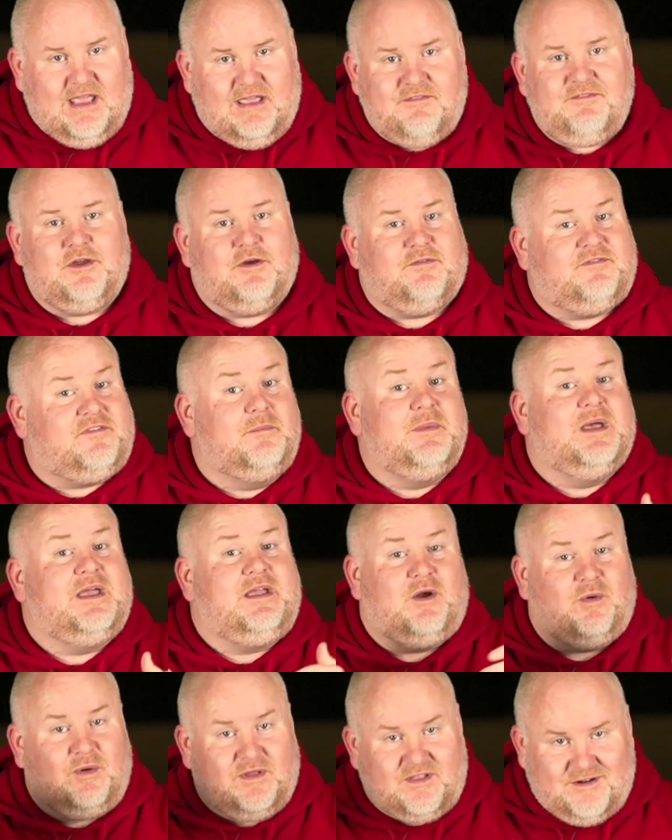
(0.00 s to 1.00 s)
If you're
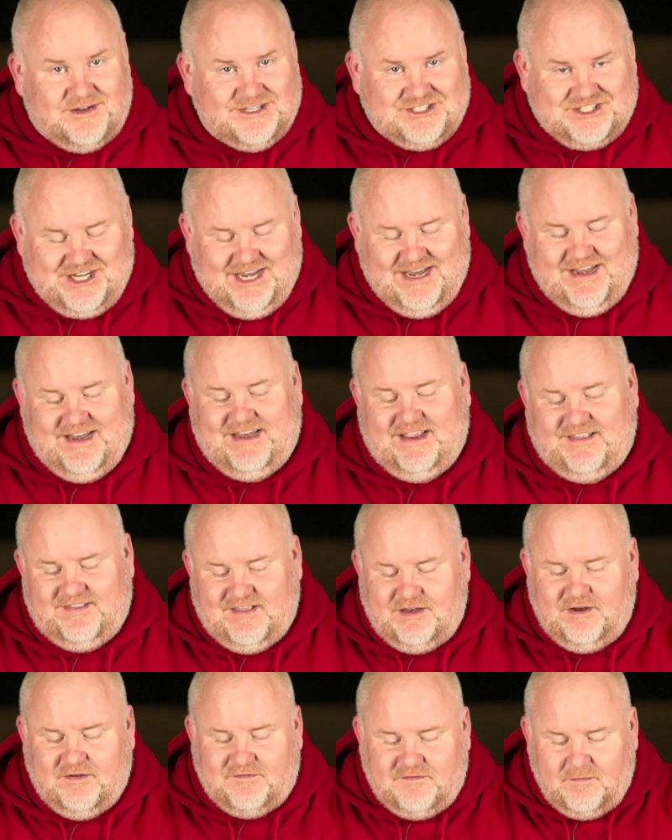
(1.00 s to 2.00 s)
familiar with Christianity,
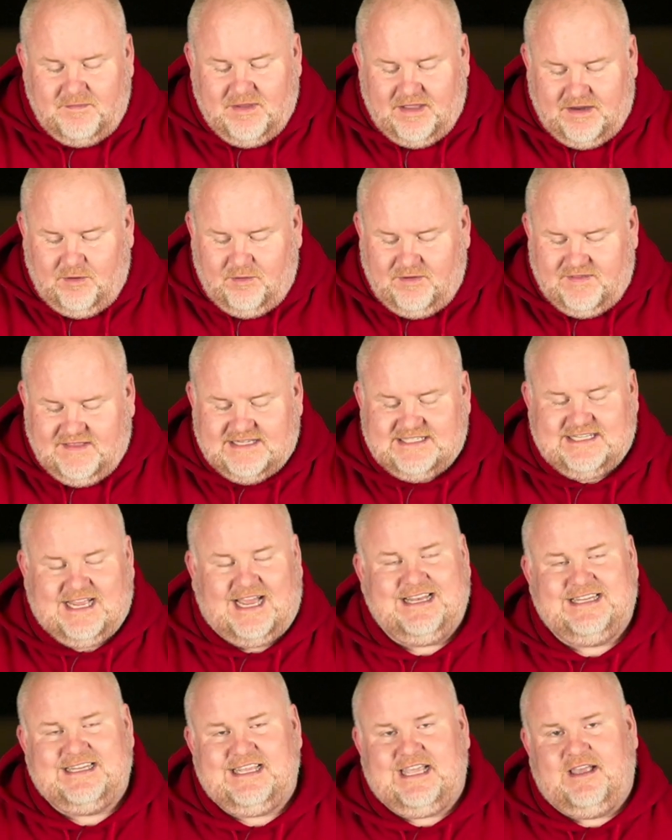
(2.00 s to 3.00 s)
then you're familiar with this
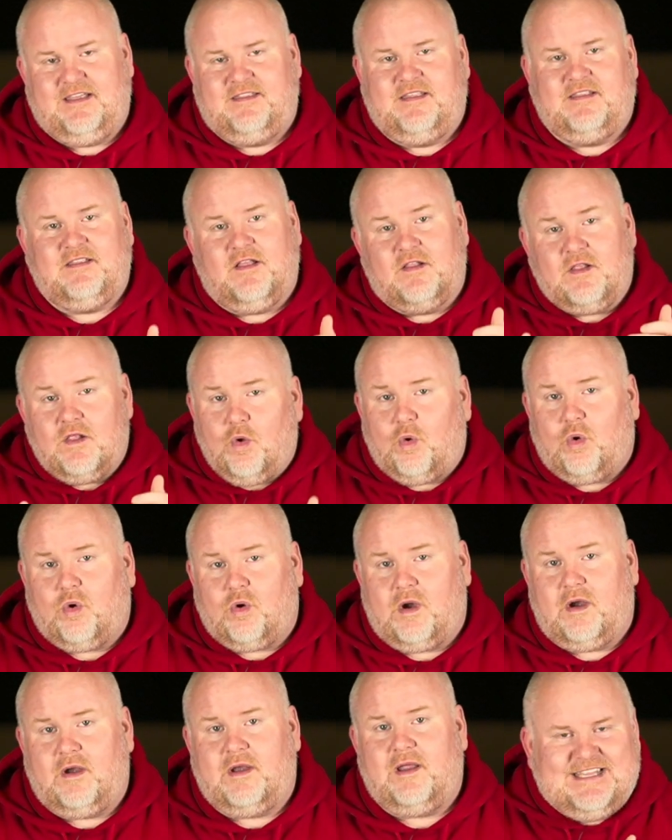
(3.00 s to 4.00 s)
idea that the
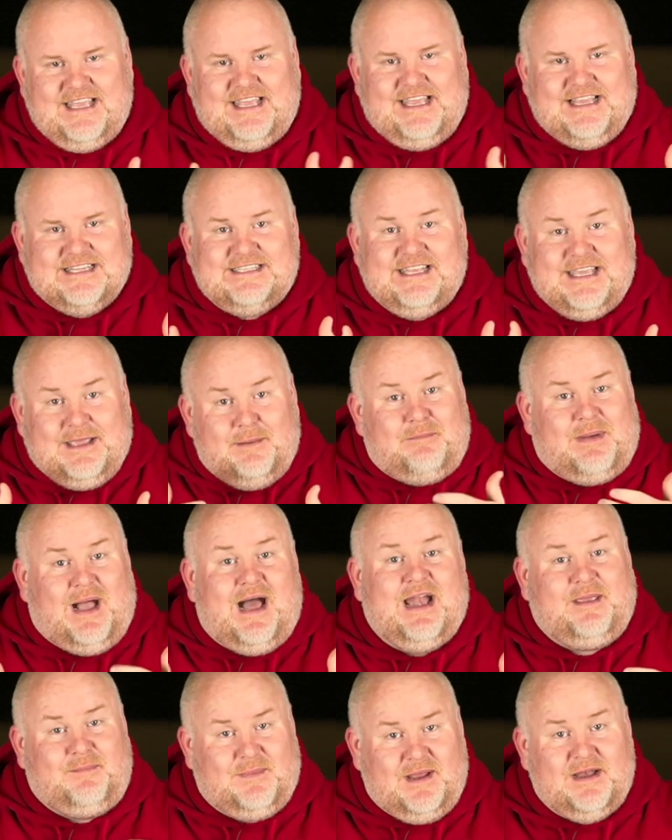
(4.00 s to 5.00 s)
Lord, He is the
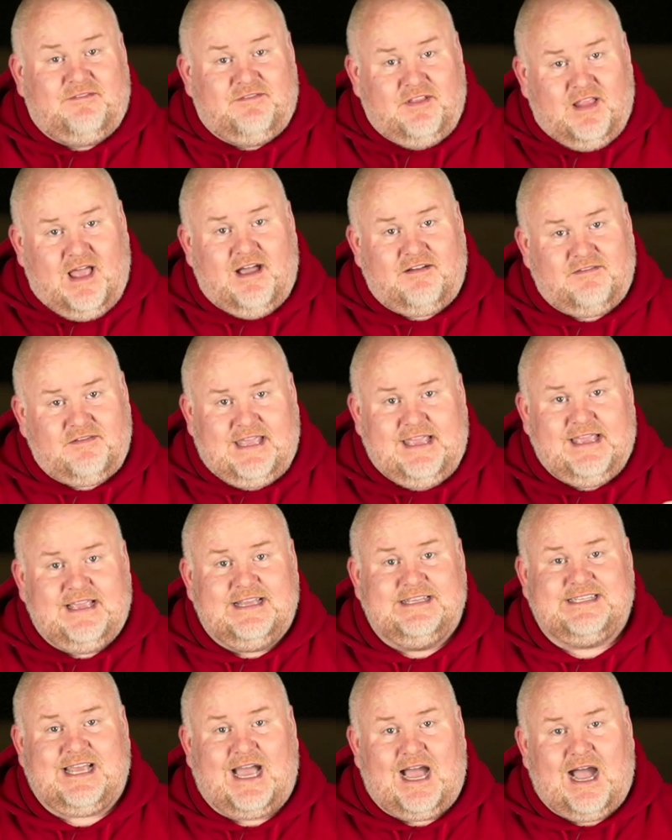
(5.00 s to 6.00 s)
embodiment of love. He
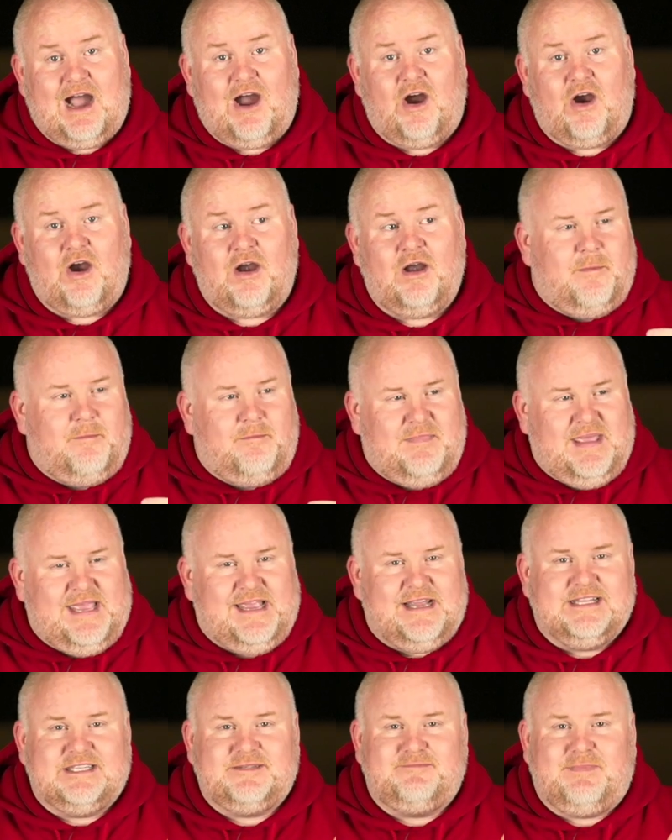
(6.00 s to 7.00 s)
is our
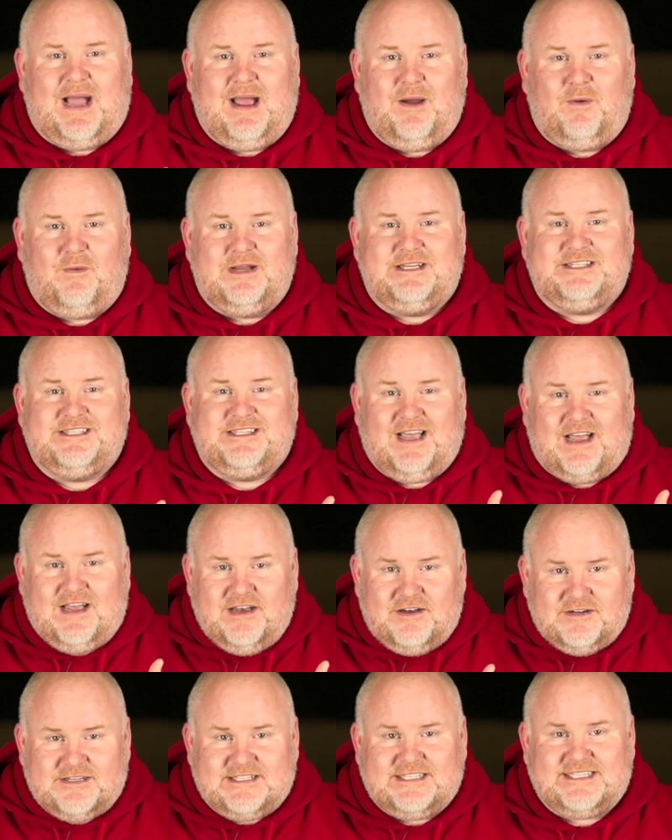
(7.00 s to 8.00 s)
means by which to
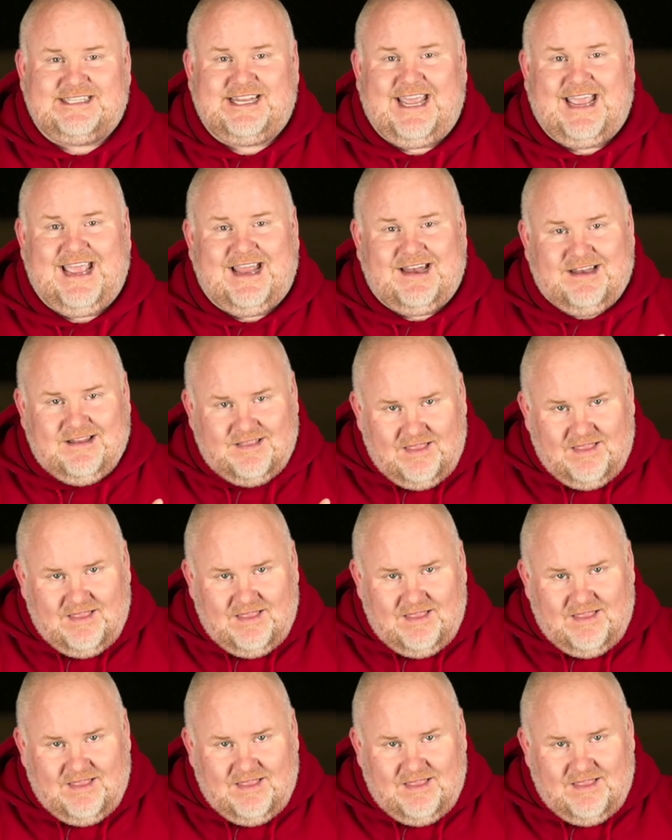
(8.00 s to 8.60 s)
understand